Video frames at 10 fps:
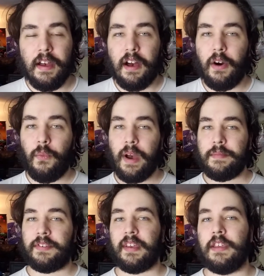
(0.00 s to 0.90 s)
a
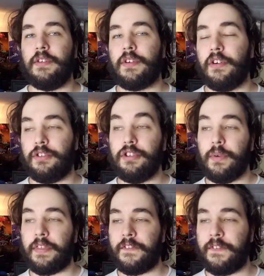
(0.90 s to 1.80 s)
website you go to
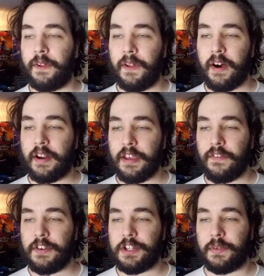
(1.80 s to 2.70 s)
with a full
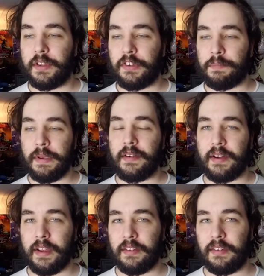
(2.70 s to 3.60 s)
audio-visual
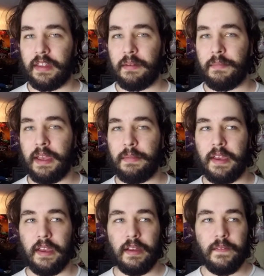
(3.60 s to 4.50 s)
experience that
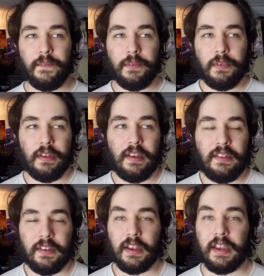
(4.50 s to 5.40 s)
maybe
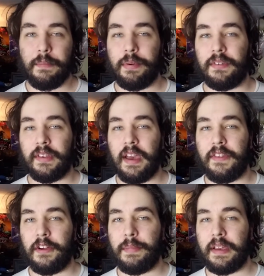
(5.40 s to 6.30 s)
isn't going to get put
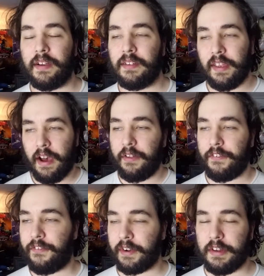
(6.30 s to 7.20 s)
together because how the
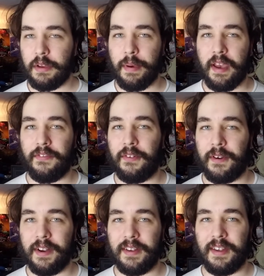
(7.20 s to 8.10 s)
fuck do you pay
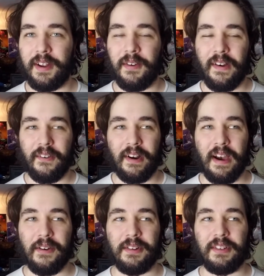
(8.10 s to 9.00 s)
for it, you know? Or
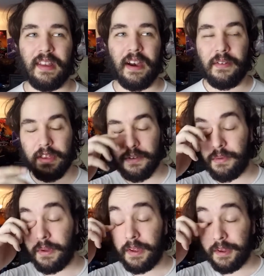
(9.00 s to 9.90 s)
how do you